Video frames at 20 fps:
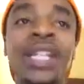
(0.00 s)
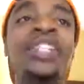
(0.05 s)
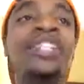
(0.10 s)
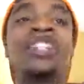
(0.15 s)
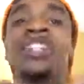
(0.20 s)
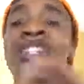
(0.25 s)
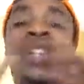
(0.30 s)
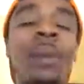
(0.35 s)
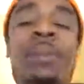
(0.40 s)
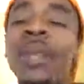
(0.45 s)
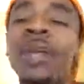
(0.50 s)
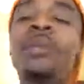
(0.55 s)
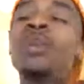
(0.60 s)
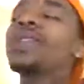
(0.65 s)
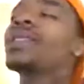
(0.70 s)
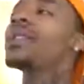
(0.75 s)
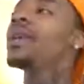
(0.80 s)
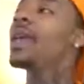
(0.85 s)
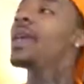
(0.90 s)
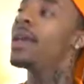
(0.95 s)
Something
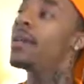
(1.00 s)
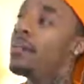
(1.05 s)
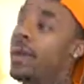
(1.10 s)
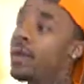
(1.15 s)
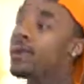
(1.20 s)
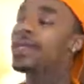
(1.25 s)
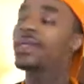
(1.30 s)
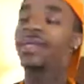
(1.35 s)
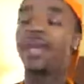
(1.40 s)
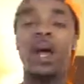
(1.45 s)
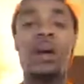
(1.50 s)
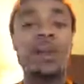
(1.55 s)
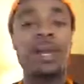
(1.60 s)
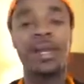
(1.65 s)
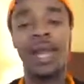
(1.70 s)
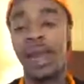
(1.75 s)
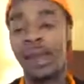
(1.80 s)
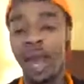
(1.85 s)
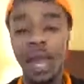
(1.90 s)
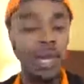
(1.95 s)
was in me was telling me
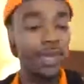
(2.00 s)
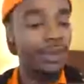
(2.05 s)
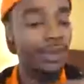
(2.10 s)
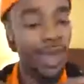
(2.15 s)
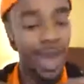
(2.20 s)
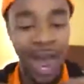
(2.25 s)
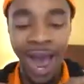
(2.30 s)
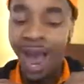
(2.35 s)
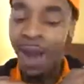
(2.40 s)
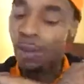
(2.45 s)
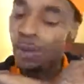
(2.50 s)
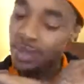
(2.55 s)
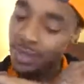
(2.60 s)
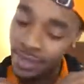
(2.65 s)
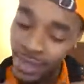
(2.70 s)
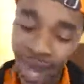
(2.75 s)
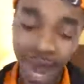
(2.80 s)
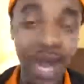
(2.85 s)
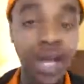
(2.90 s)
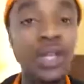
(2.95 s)
like
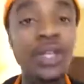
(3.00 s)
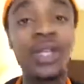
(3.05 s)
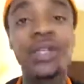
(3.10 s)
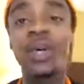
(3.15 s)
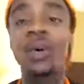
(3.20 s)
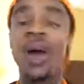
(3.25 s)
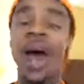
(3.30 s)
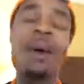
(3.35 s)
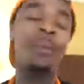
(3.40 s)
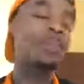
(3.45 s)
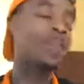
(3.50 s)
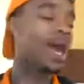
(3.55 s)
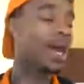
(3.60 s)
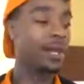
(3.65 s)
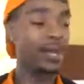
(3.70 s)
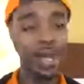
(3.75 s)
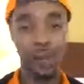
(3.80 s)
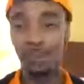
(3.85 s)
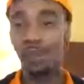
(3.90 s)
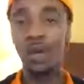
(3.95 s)
I'm
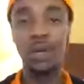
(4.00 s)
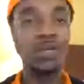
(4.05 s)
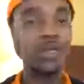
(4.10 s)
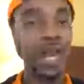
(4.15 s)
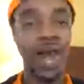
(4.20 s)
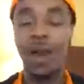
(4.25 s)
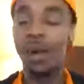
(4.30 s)
not that person.